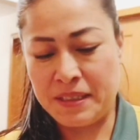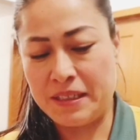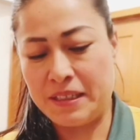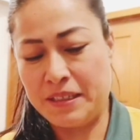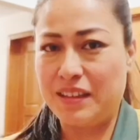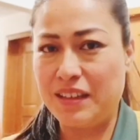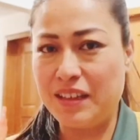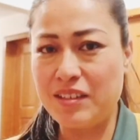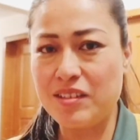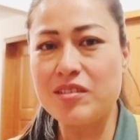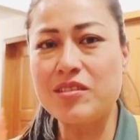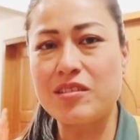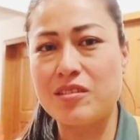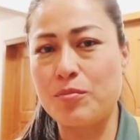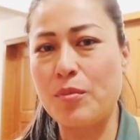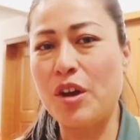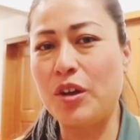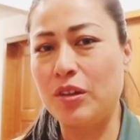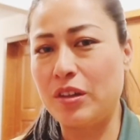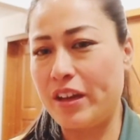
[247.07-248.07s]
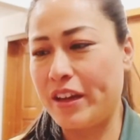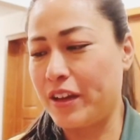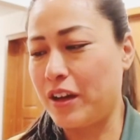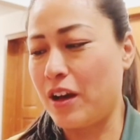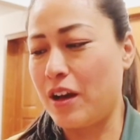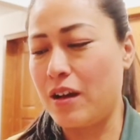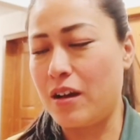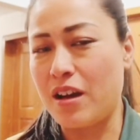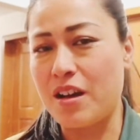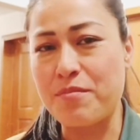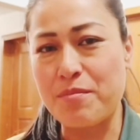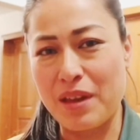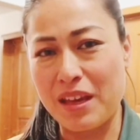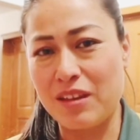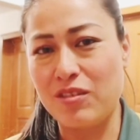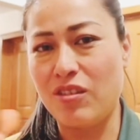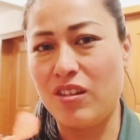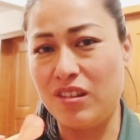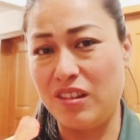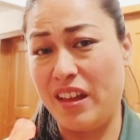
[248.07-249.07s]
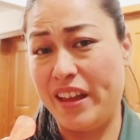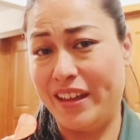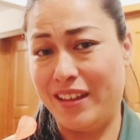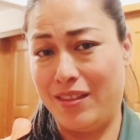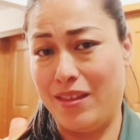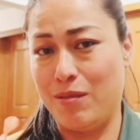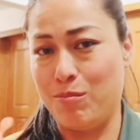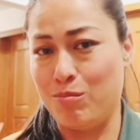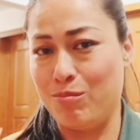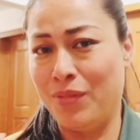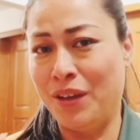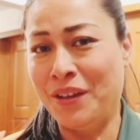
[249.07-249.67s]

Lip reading: These smell like I may not like them.